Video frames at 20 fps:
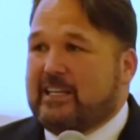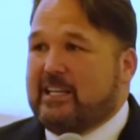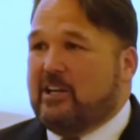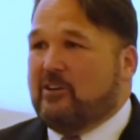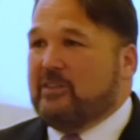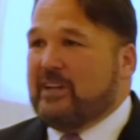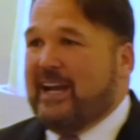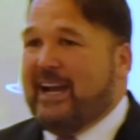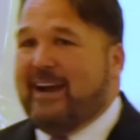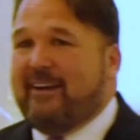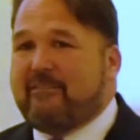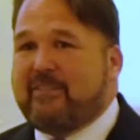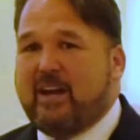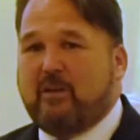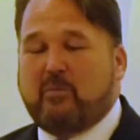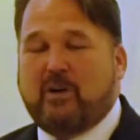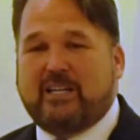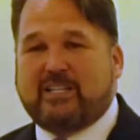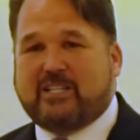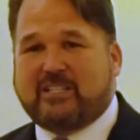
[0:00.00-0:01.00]
You don't have
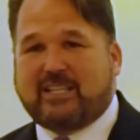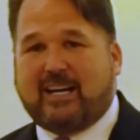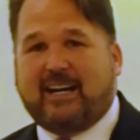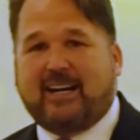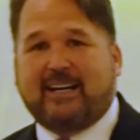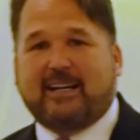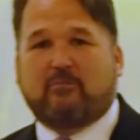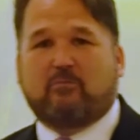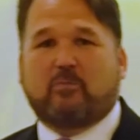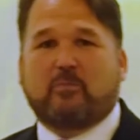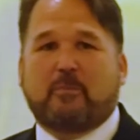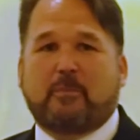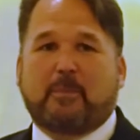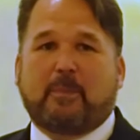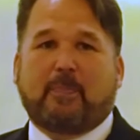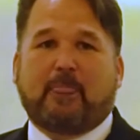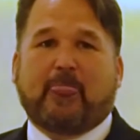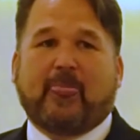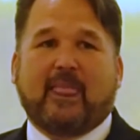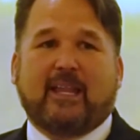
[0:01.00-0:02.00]
that much
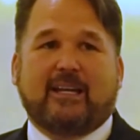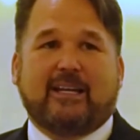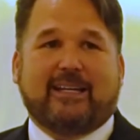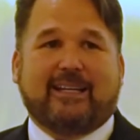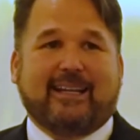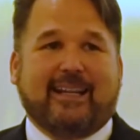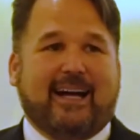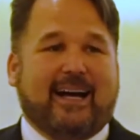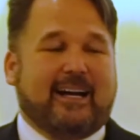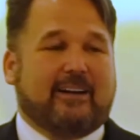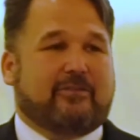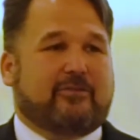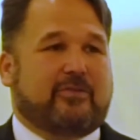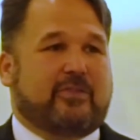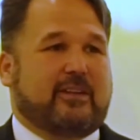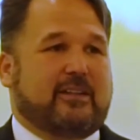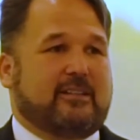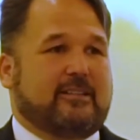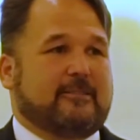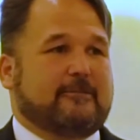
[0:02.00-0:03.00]
time in life.